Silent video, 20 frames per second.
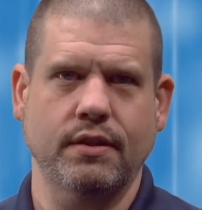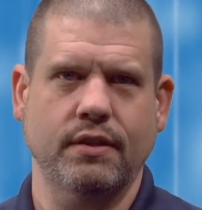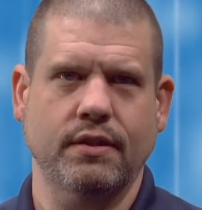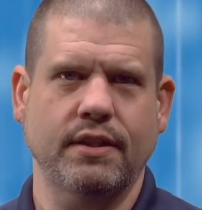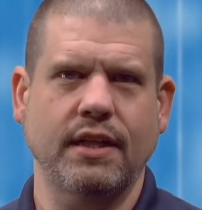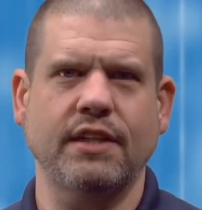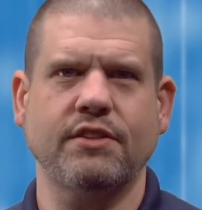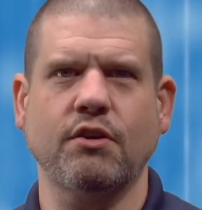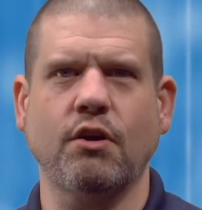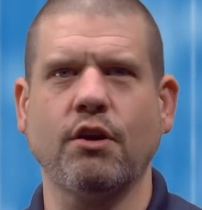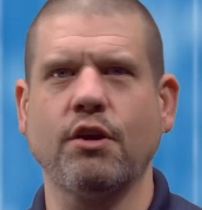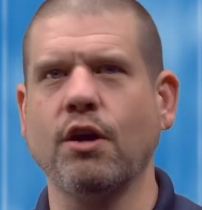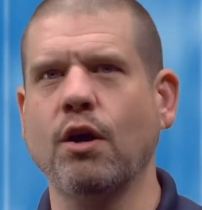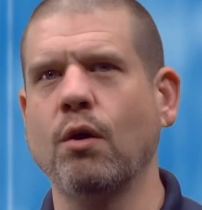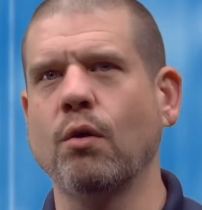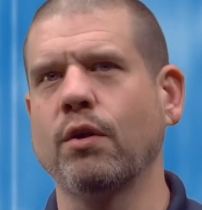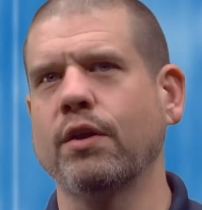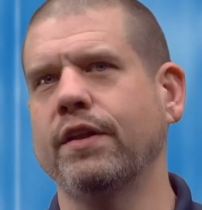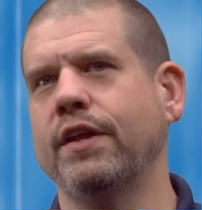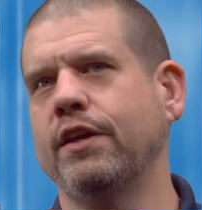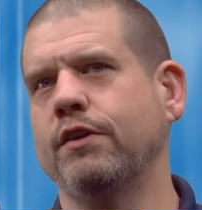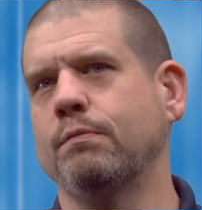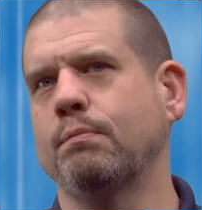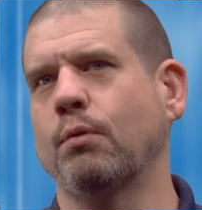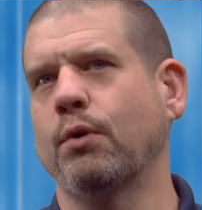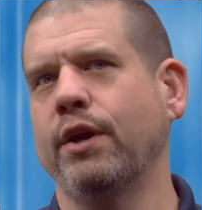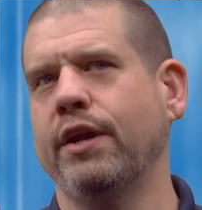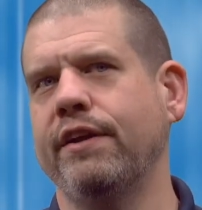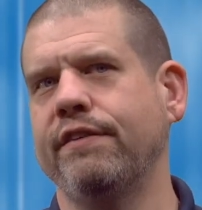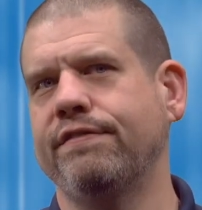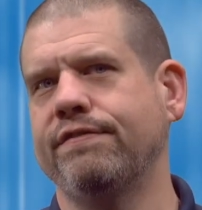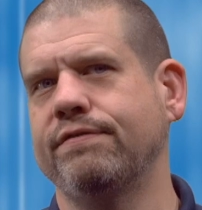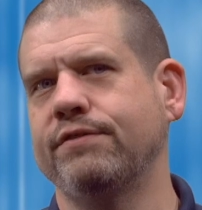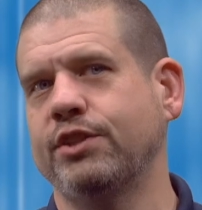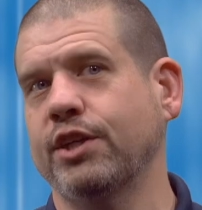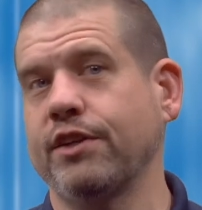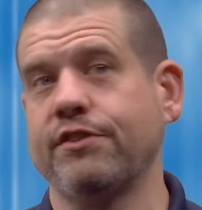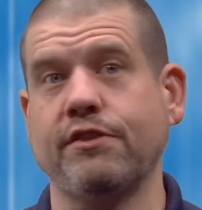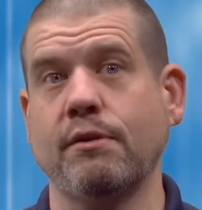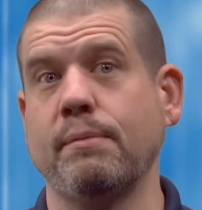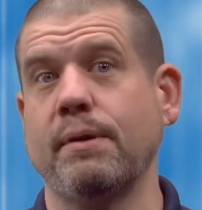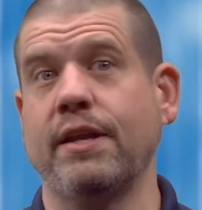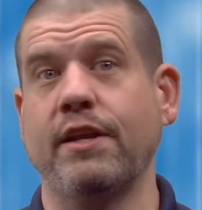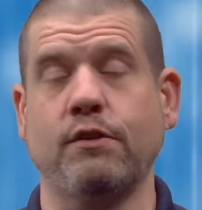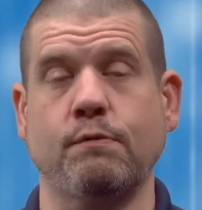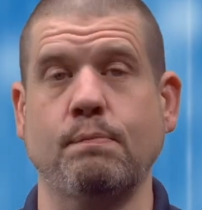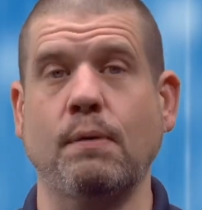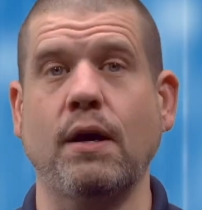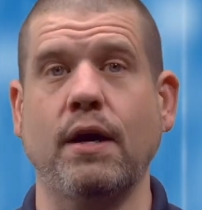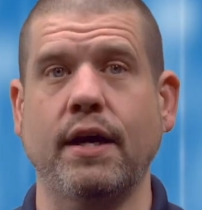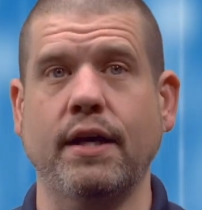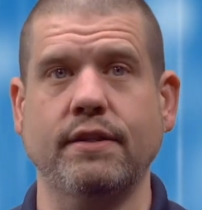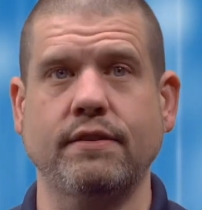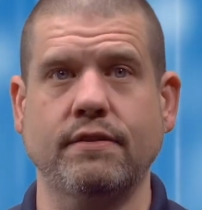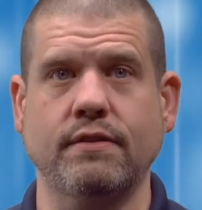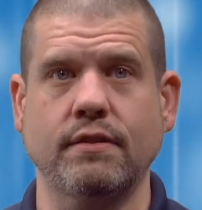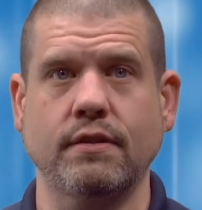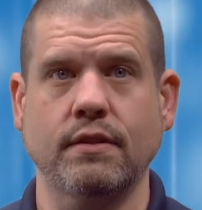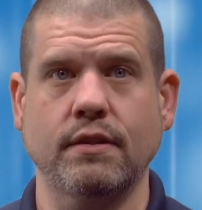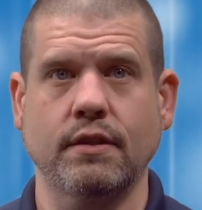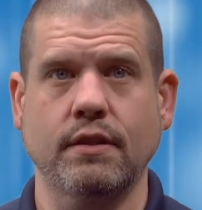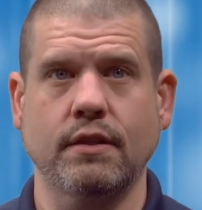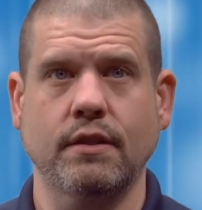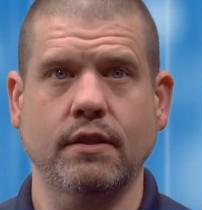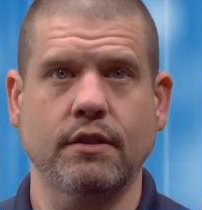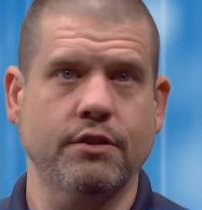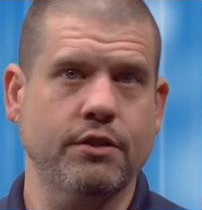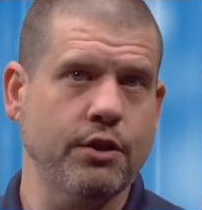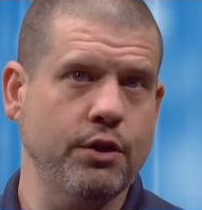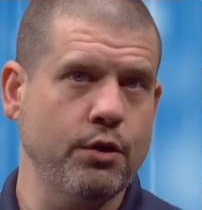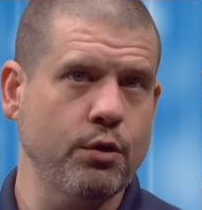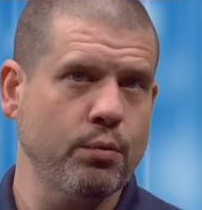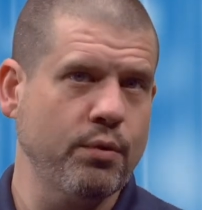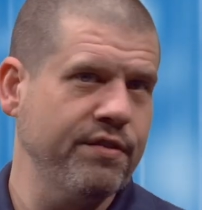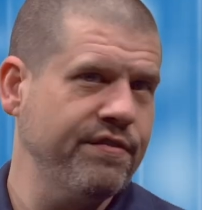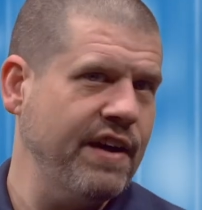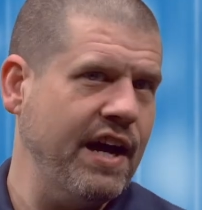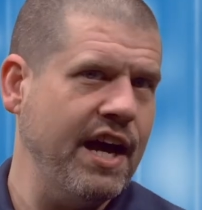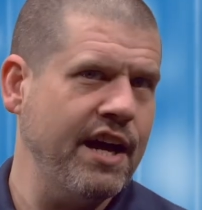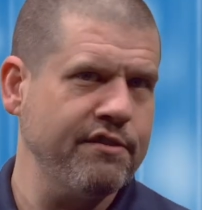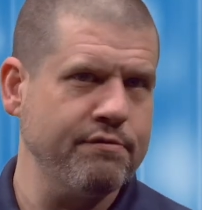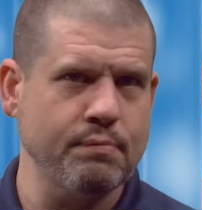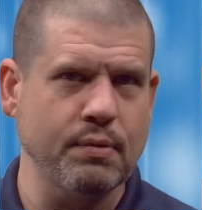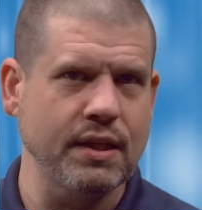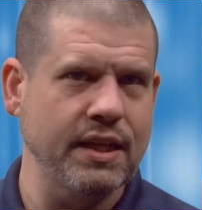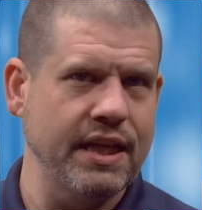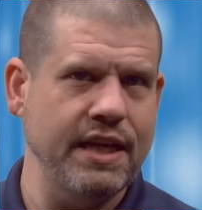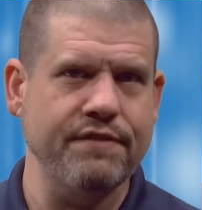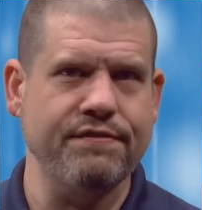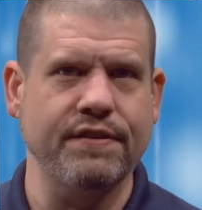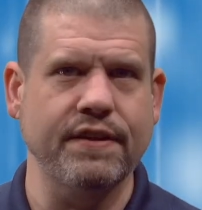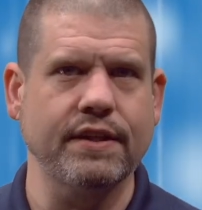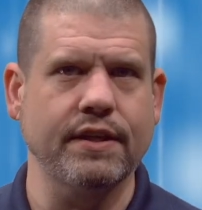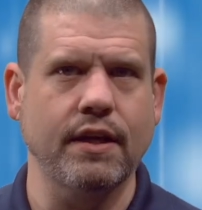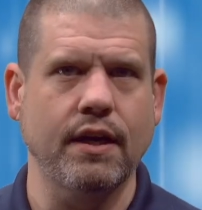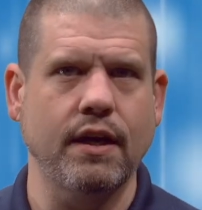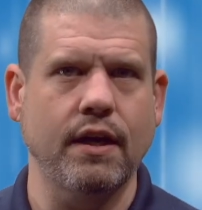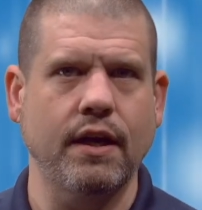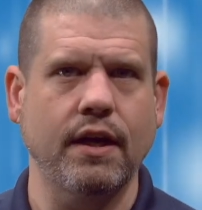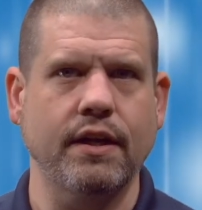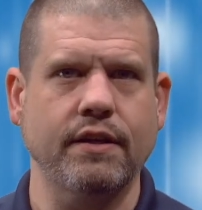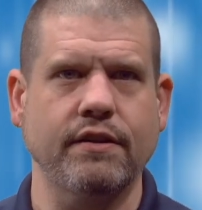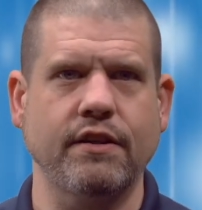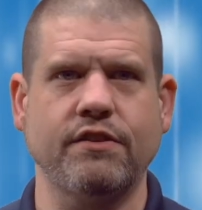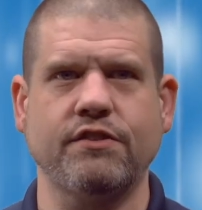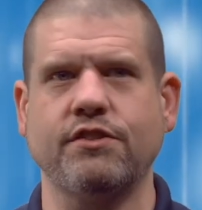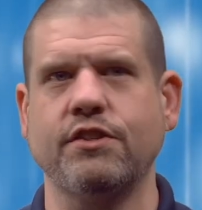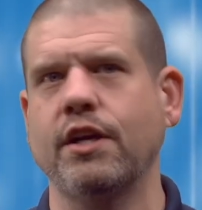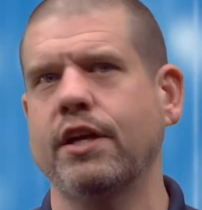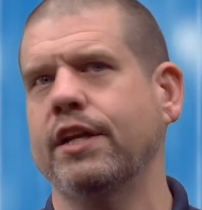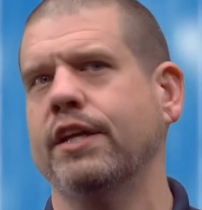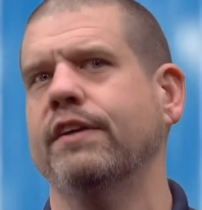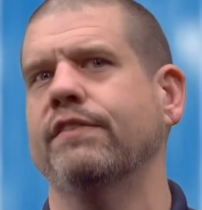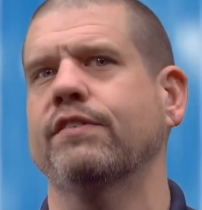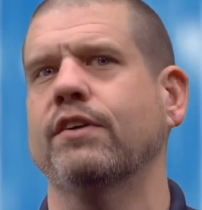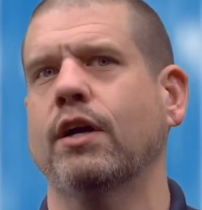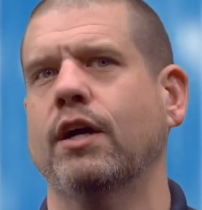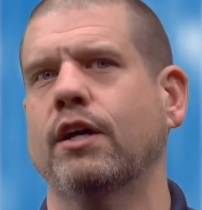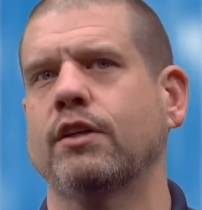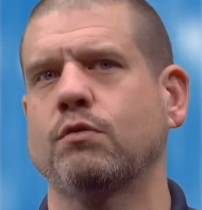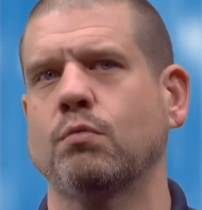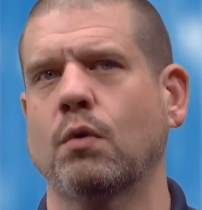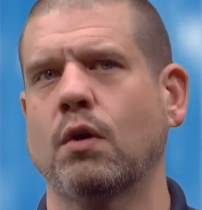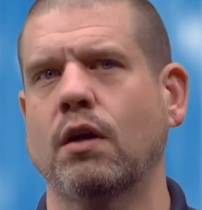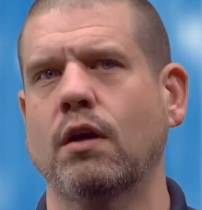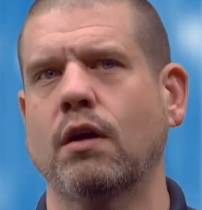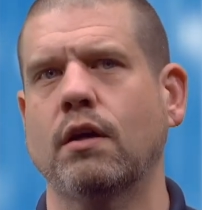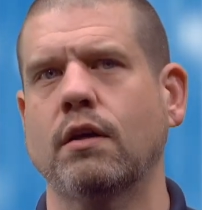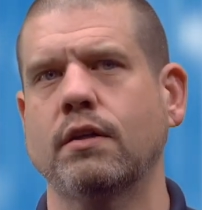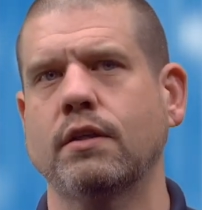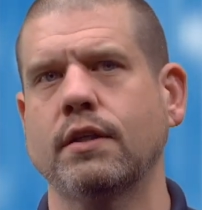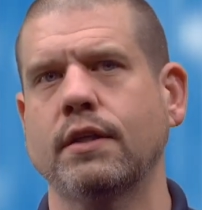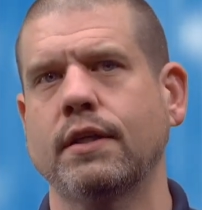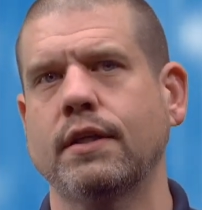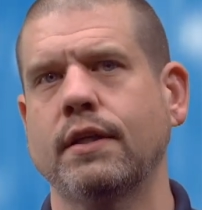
That's our goal in these brief, just a minute spots to revive belief in God, the study of God's Word,